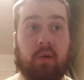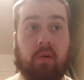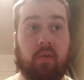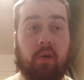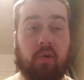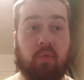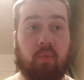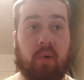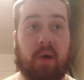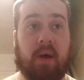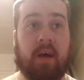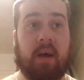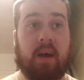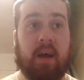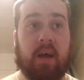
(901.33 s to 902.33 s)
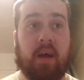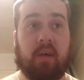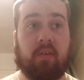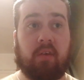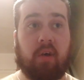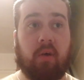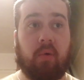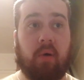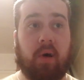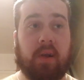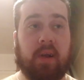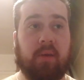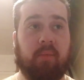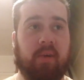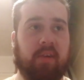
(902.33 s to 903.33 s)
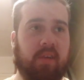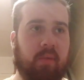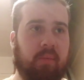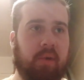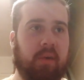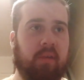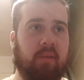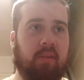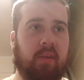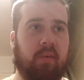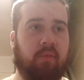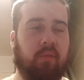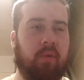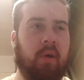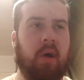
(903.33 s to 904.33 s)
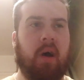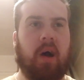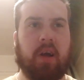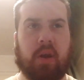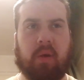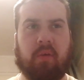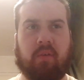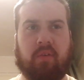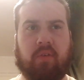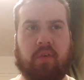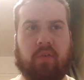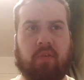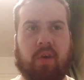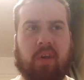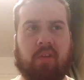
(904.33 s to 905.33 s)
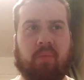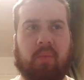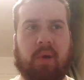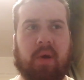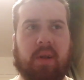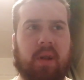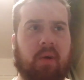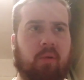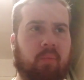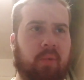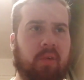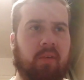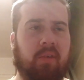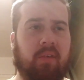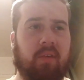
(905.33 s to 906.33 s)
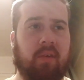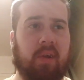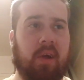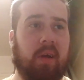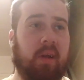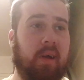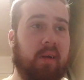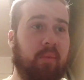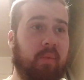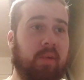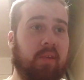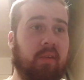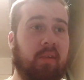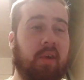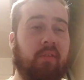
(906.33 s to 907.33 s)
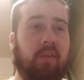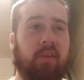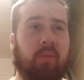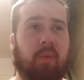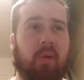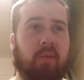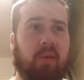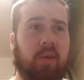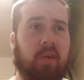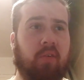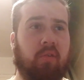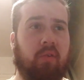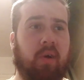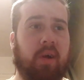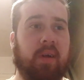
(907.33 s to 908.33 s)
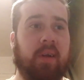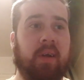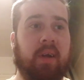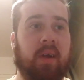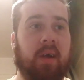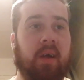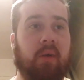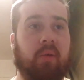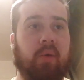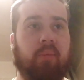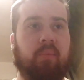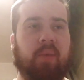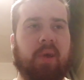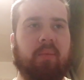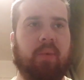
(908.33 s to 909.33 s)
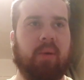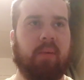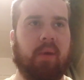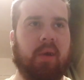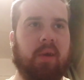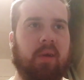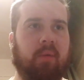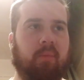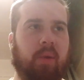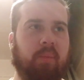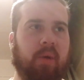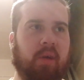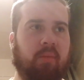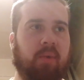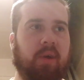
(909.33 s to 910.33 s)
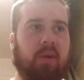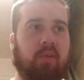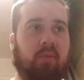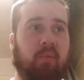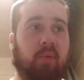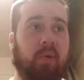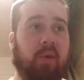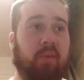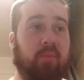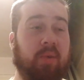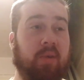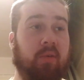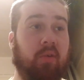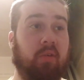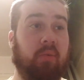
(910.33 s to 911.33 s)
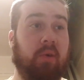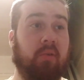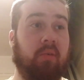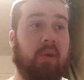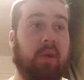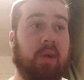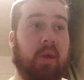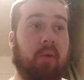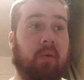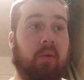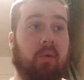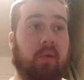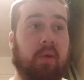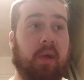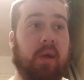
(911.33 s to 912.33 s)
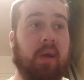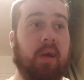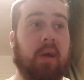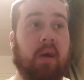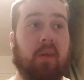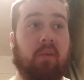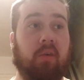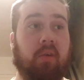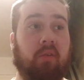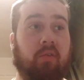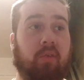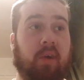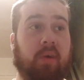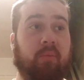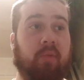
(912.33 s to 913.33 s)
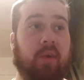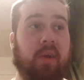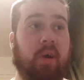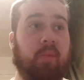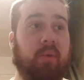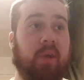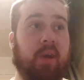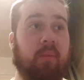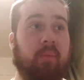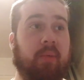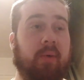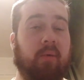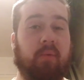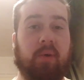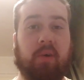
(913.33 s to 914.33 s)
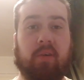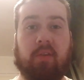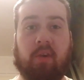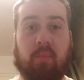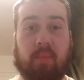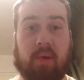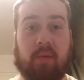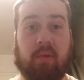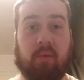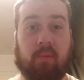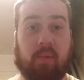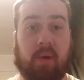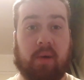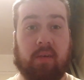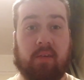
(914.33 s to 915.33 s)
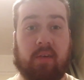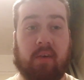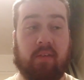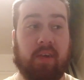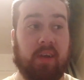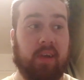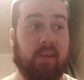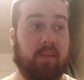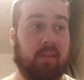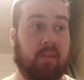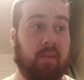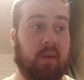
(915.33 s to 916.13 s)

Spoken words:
God knows where. So I need my siblings and stuff. I do have a few friends, but they're all busy, busy stuff. I suppose I could try and, me and my best mate, we have been talking about trying to go on a holiday, so we could try and bring that up again. But we're just so busy with work and stuff, and he's